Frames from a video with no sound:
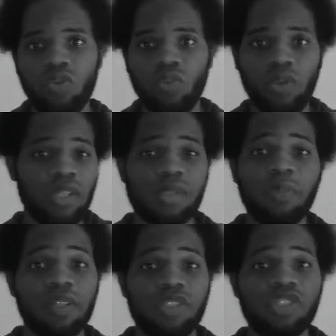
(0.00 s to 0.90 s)
when this
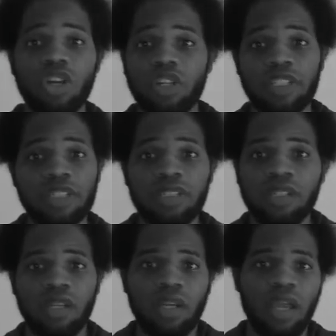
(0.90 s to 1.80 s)
month started
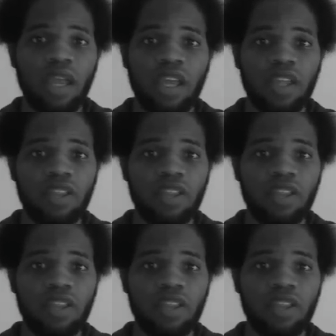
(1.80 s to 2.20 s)
and